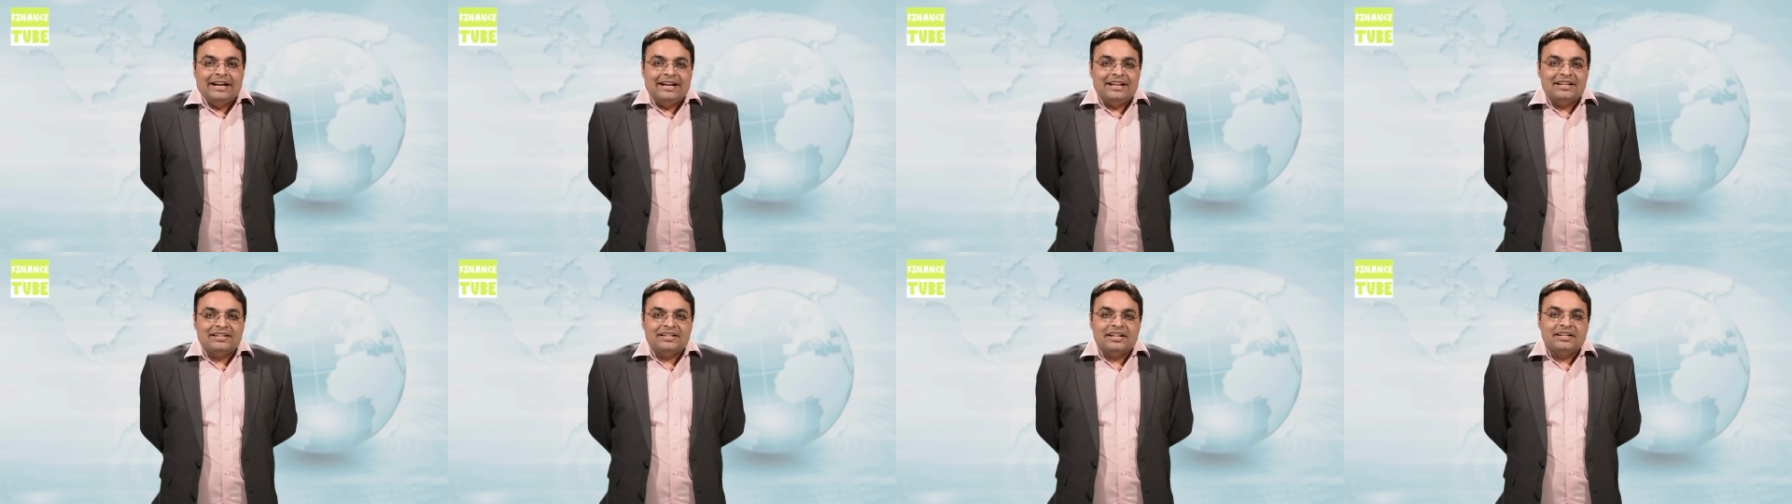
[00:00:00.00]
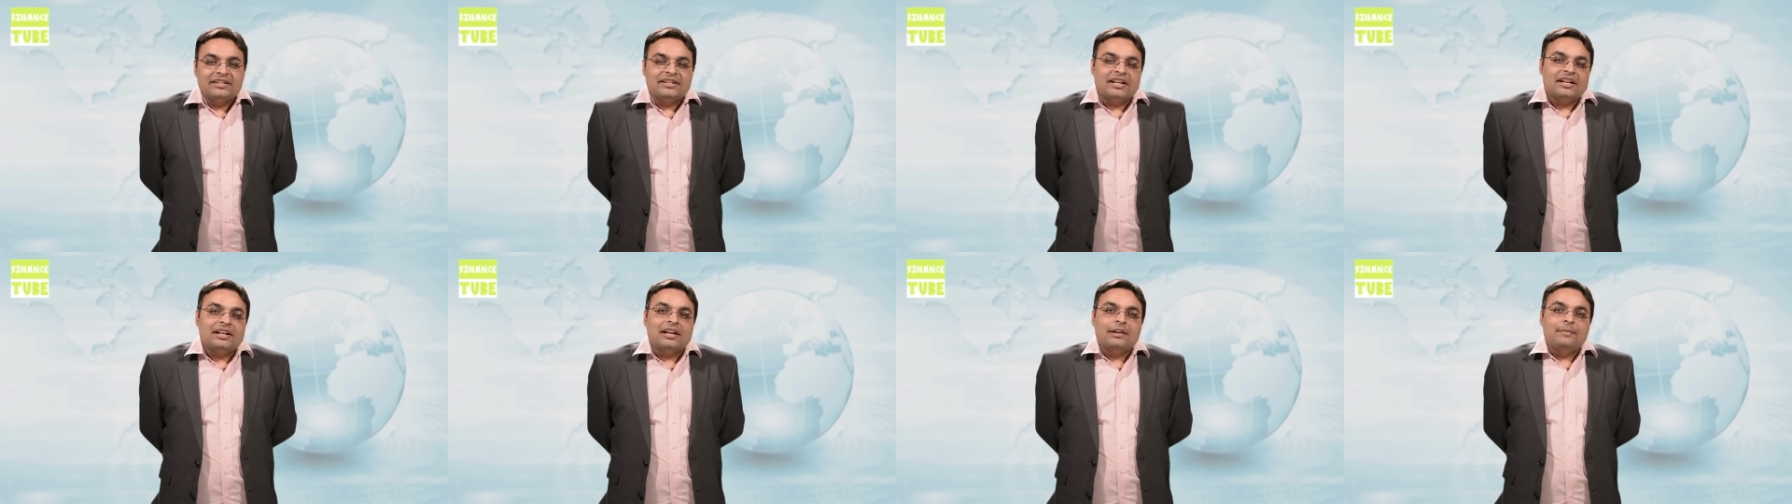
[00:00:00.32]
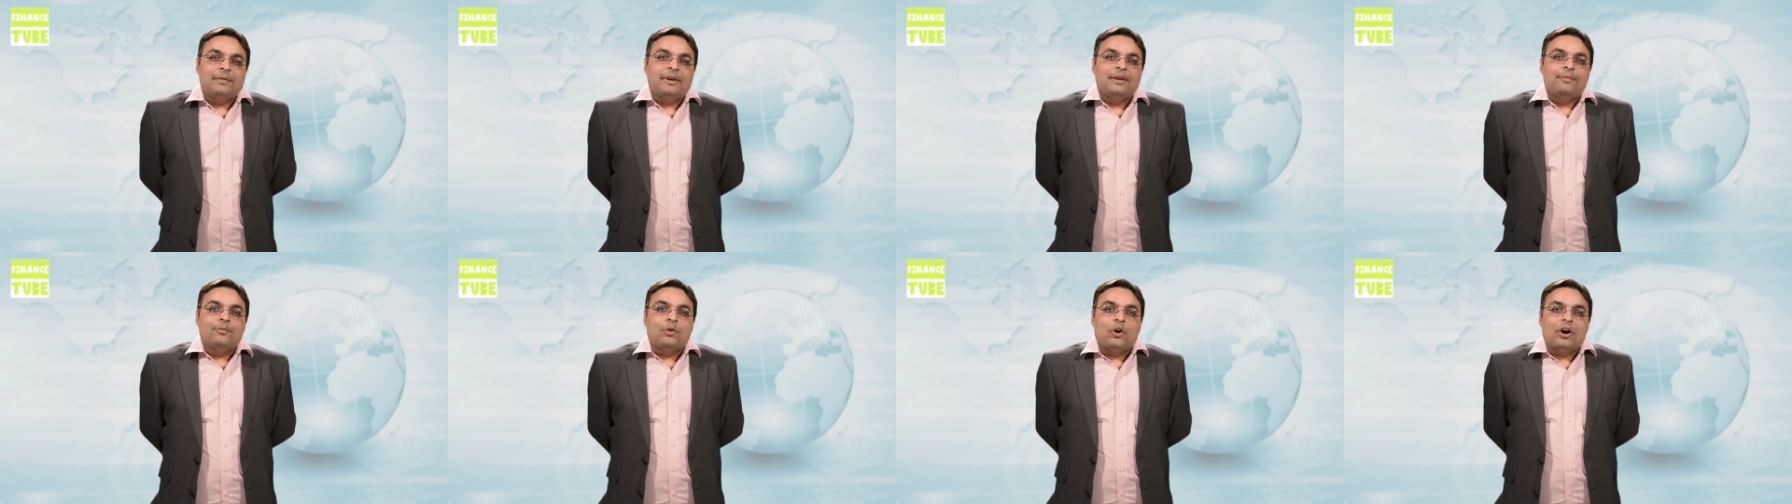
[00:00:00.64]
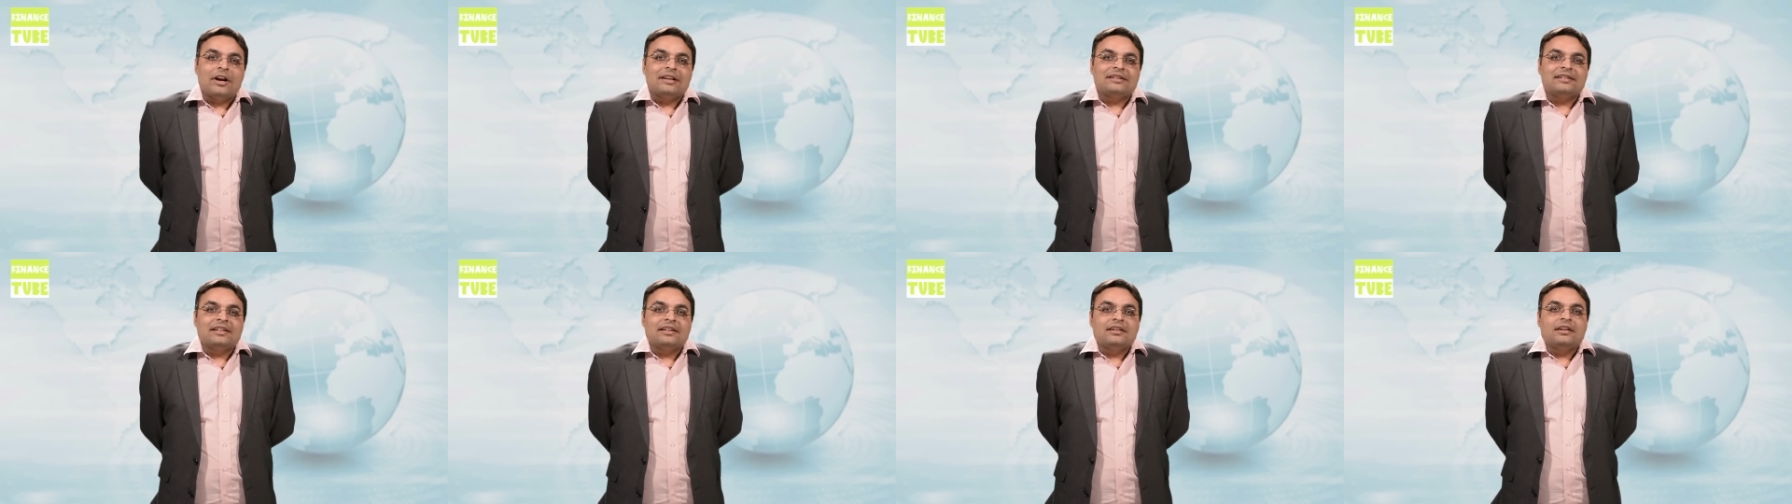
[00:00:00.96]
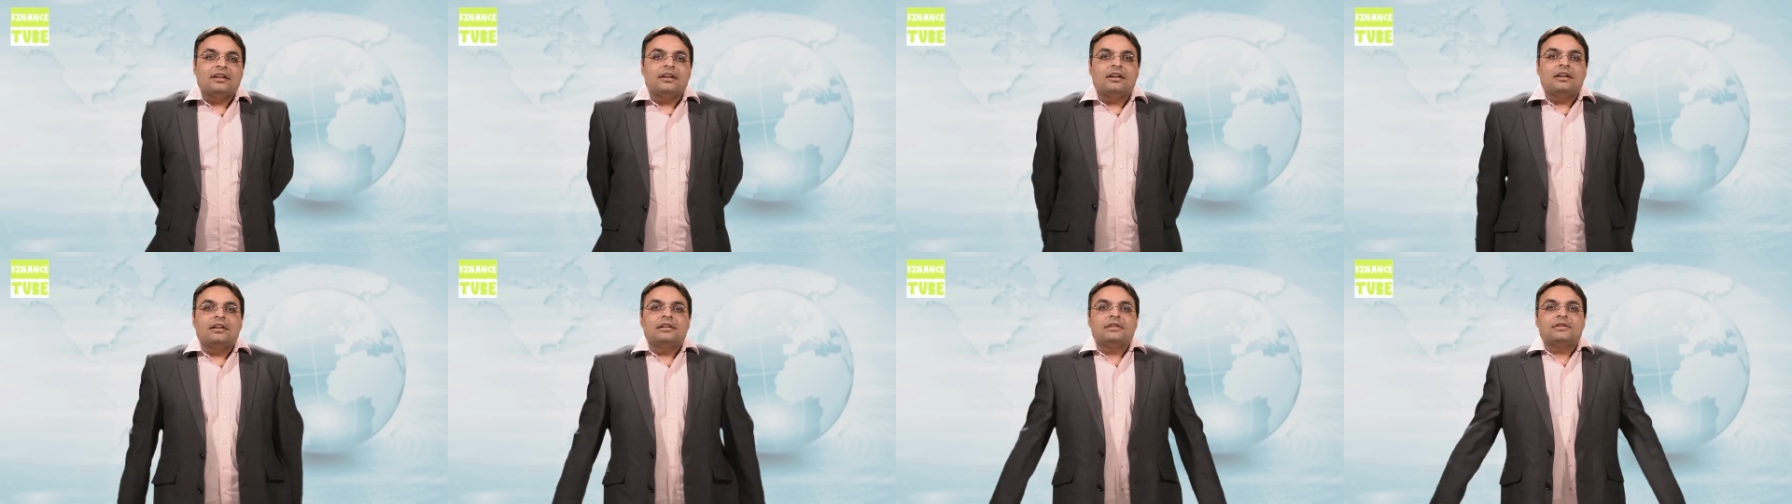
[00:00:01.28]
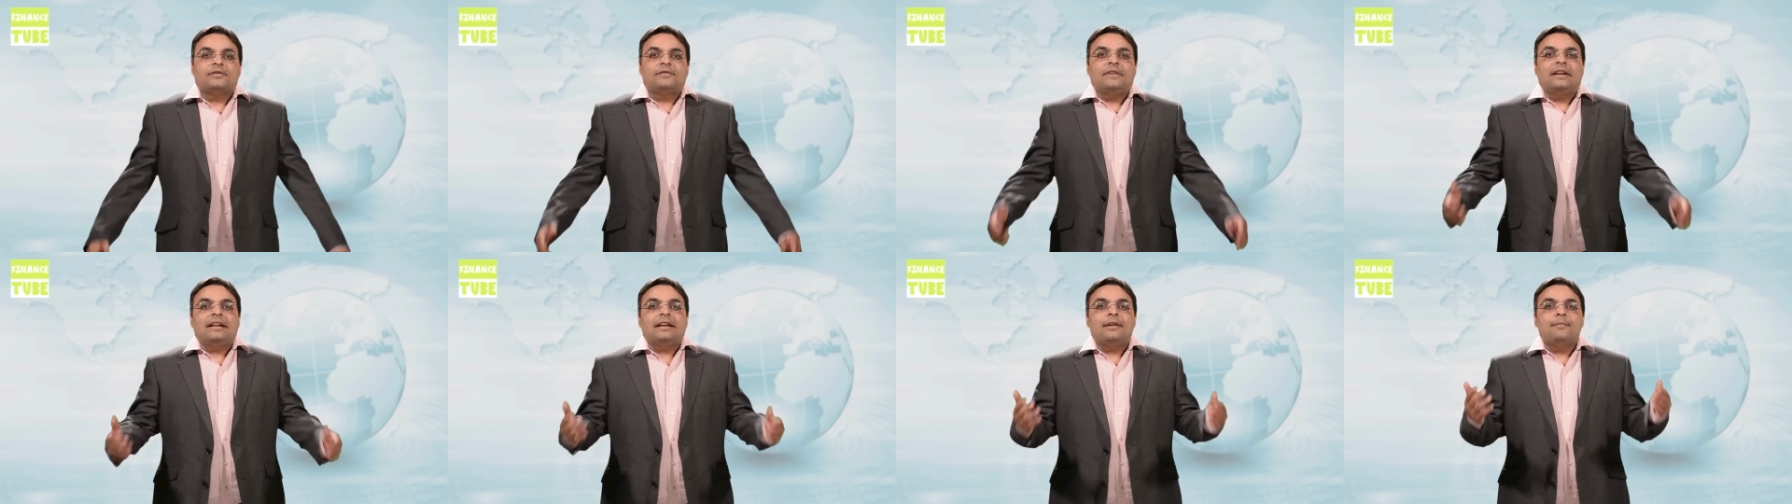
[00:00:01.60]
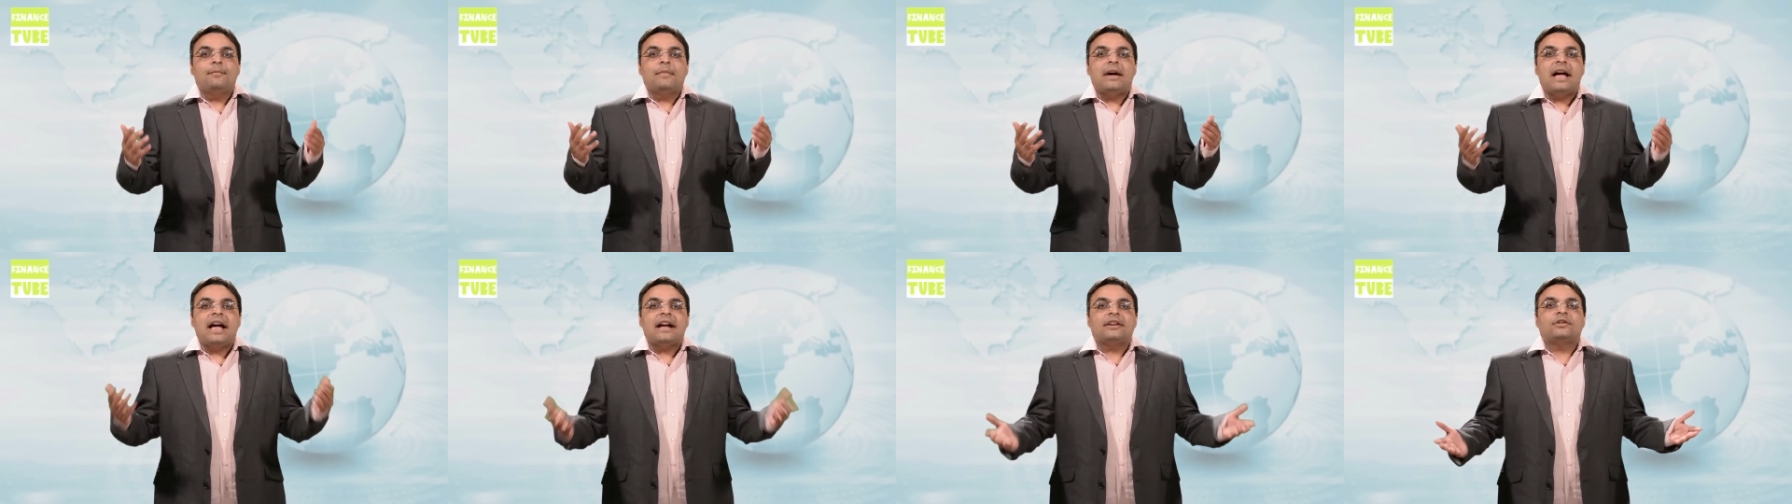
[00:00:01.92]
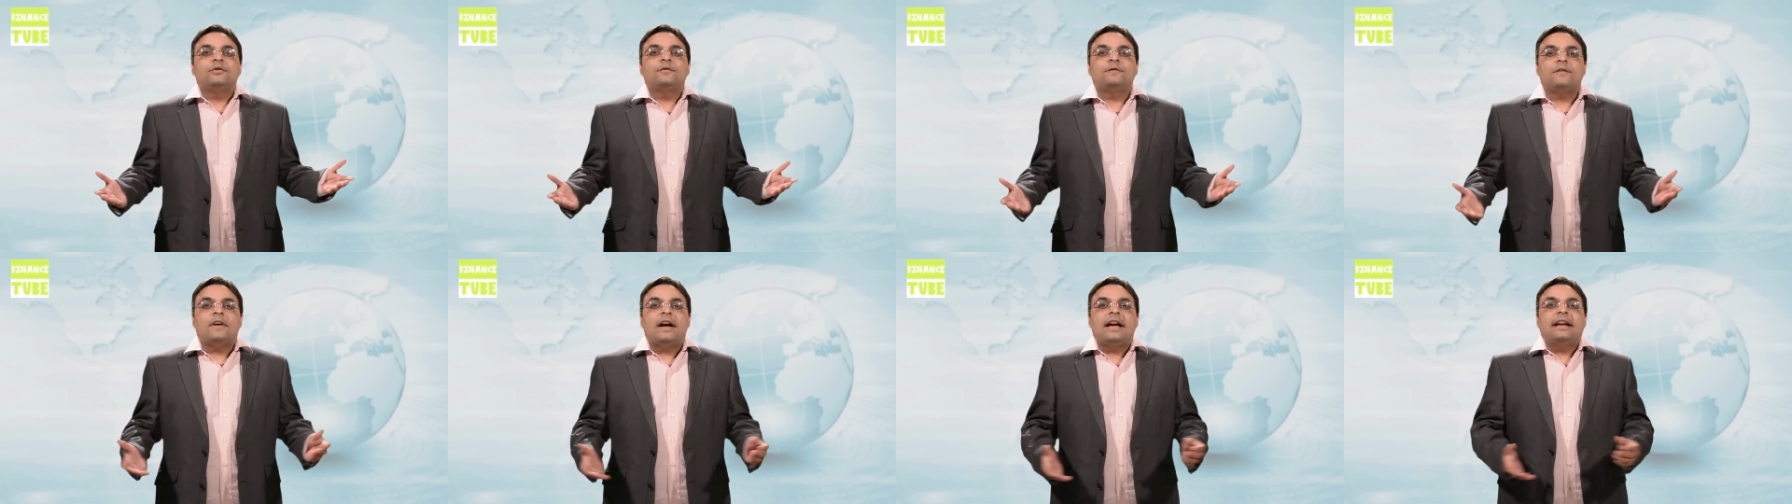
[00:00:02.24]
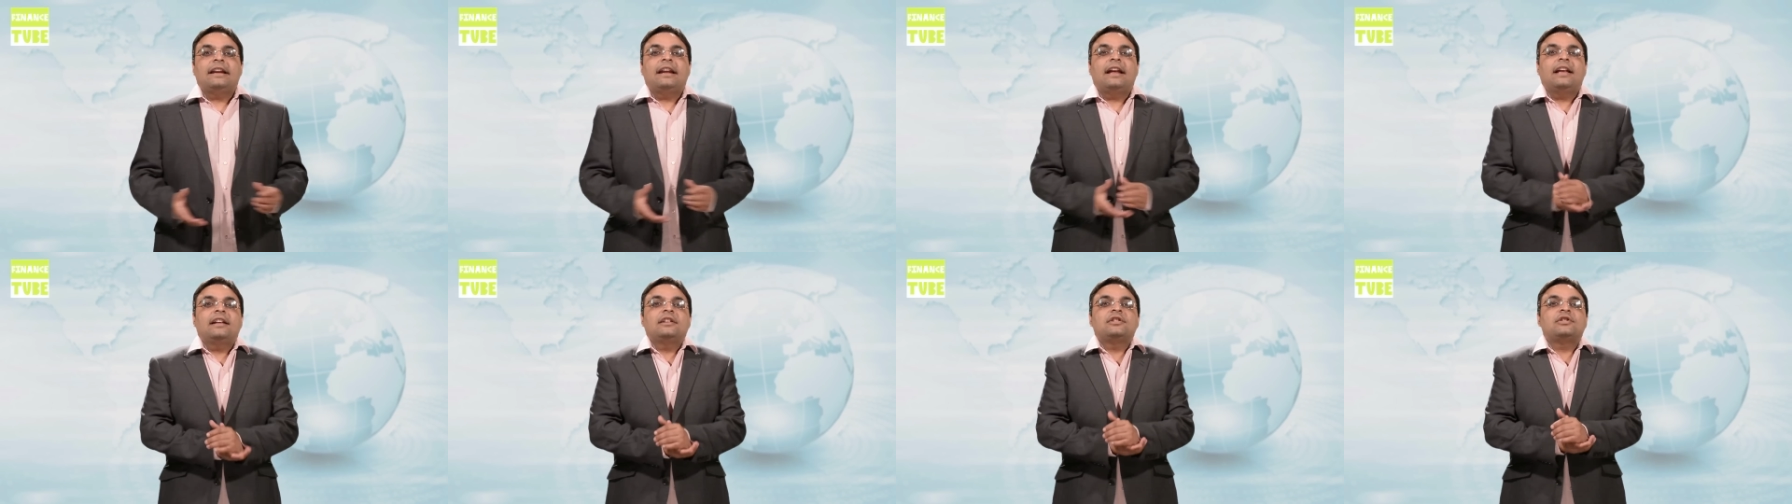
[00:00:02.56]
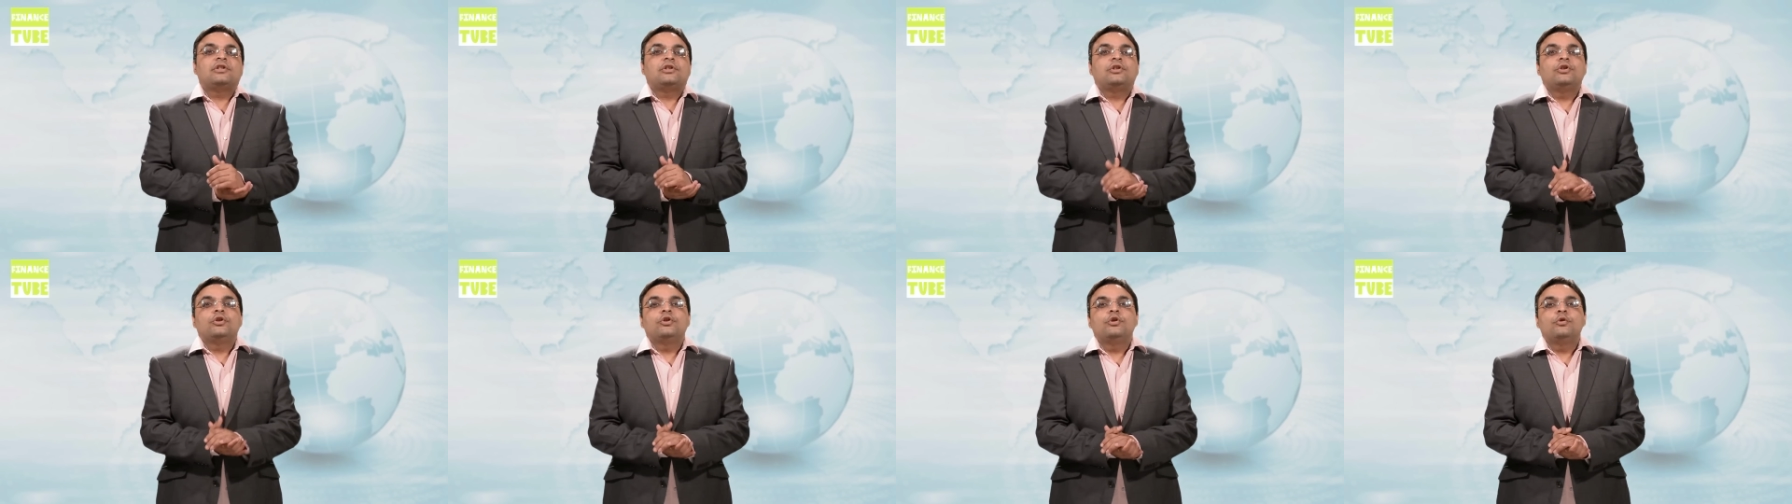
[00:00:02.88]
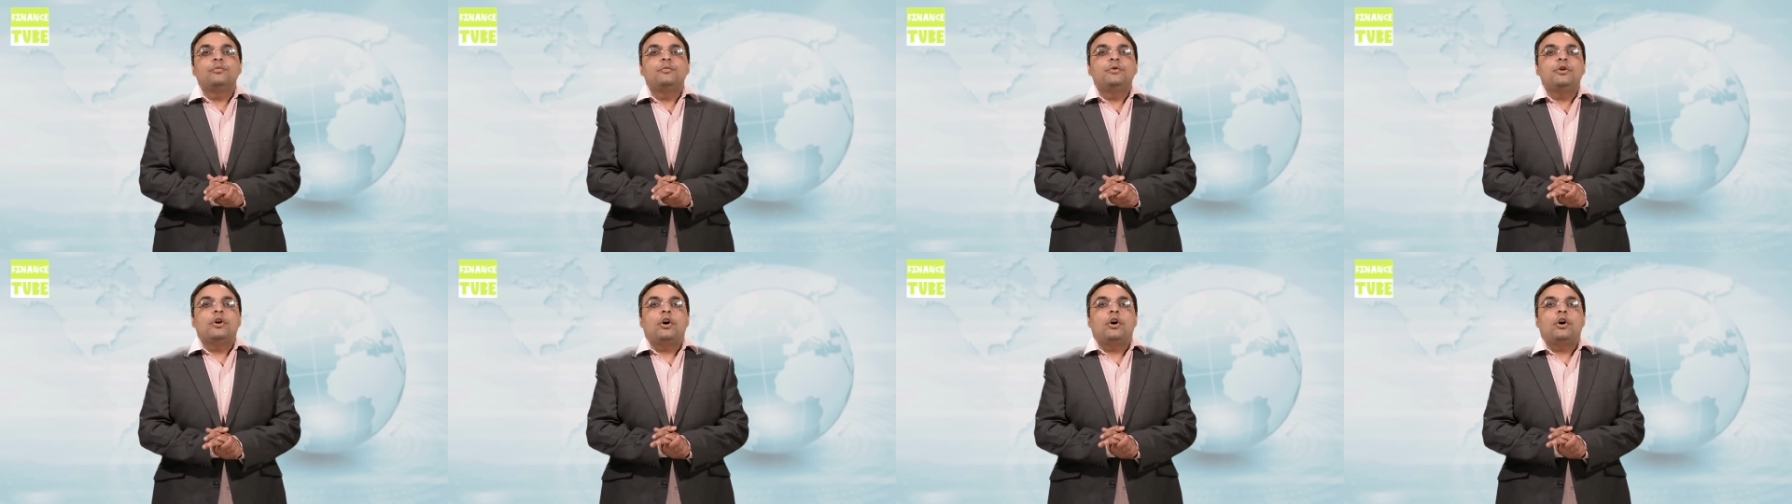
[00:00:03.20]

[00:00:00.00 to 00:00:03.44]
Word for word: Ladies and gentlemen, boys and girls, welcome back to Finance Tube.